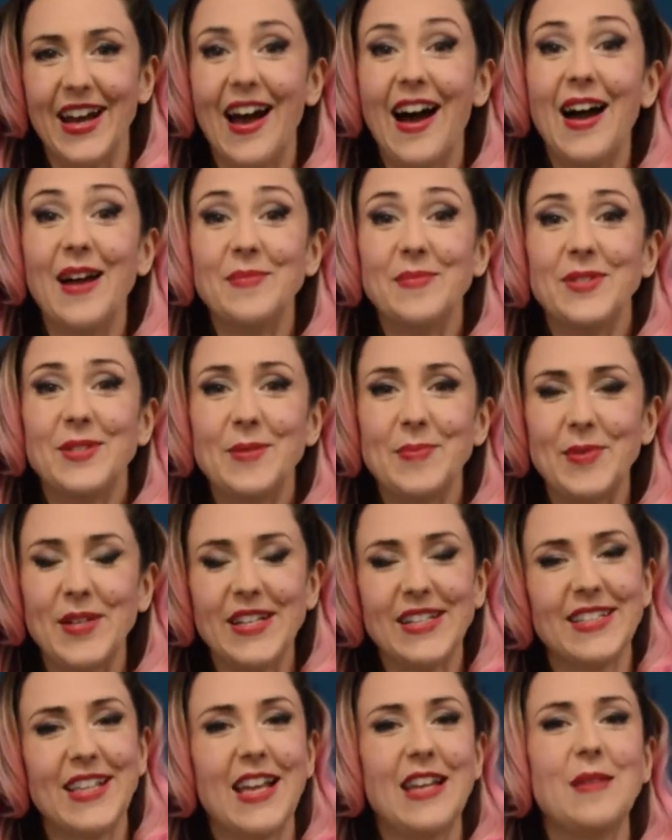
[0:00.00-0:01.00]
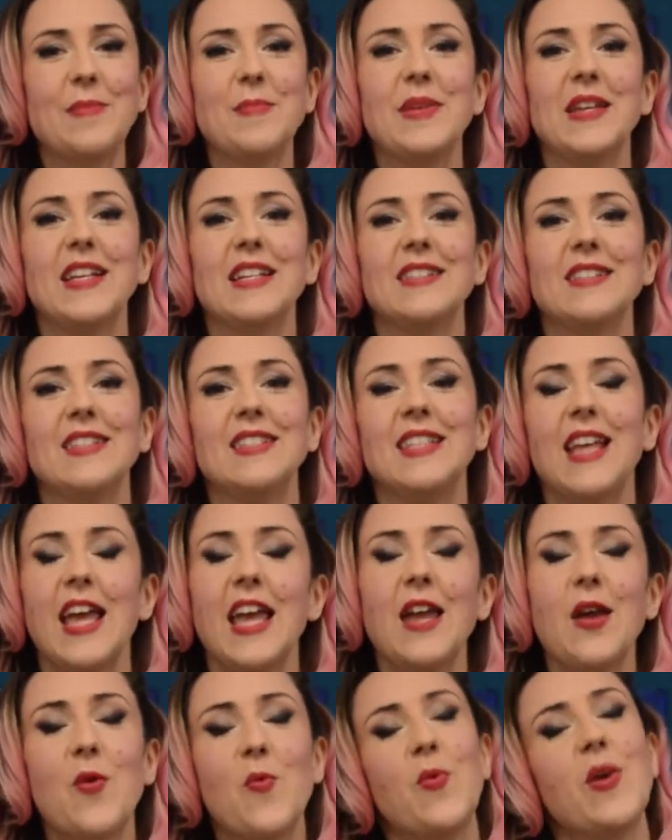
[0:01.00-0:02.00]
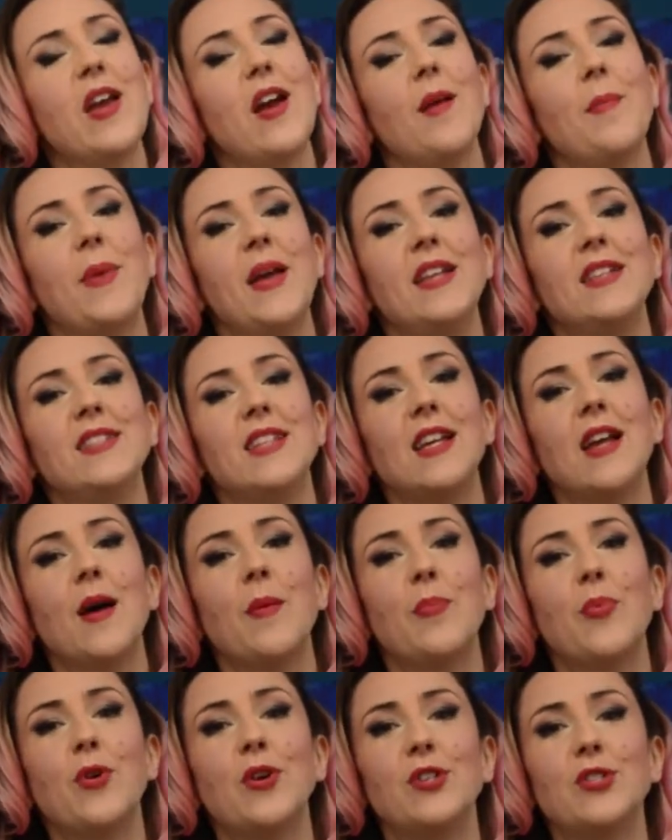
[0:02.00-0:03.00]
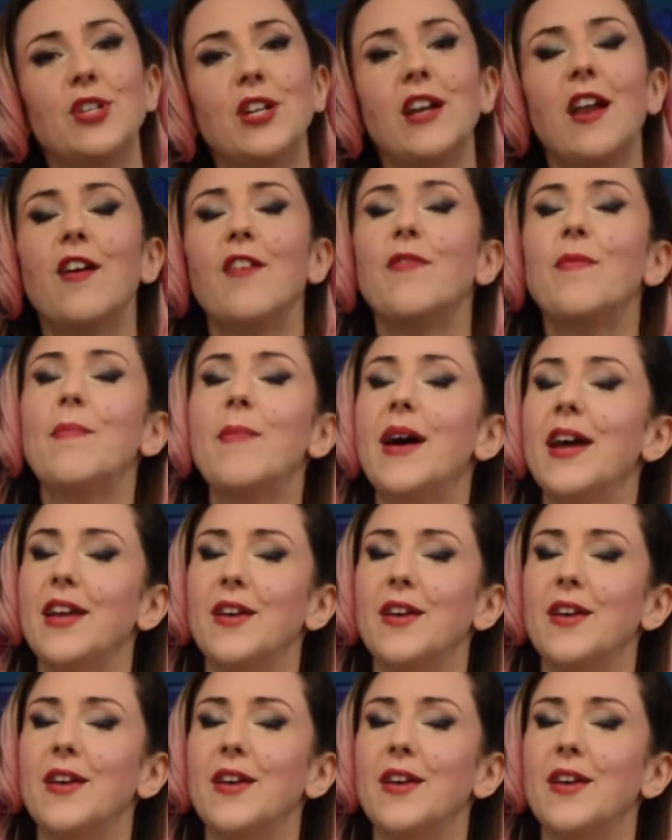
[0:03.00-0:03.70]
I'm super excited because today we are painting a portrait of my